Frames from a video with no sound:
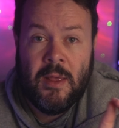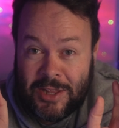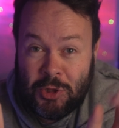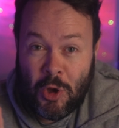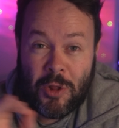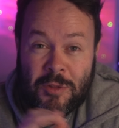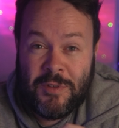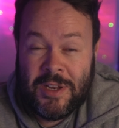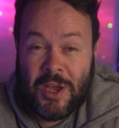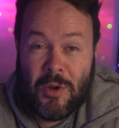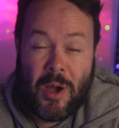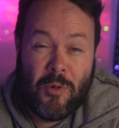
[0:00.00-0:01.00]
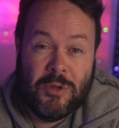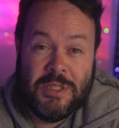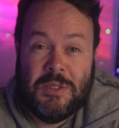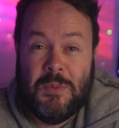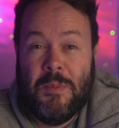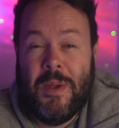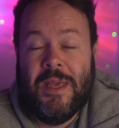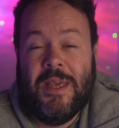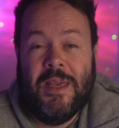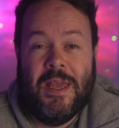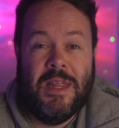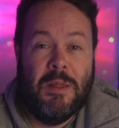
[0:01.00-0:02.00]
Not the video I wanted to be
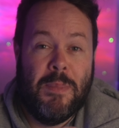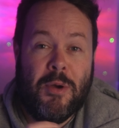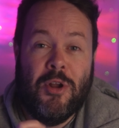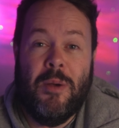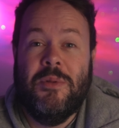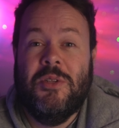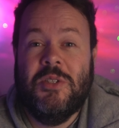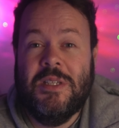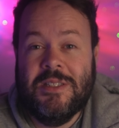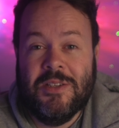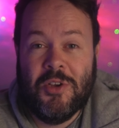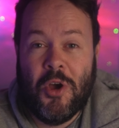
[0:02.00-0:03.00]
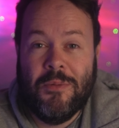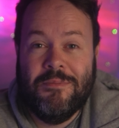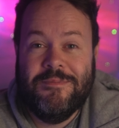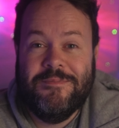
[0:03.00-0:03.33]
making in the build up to CitizenCon.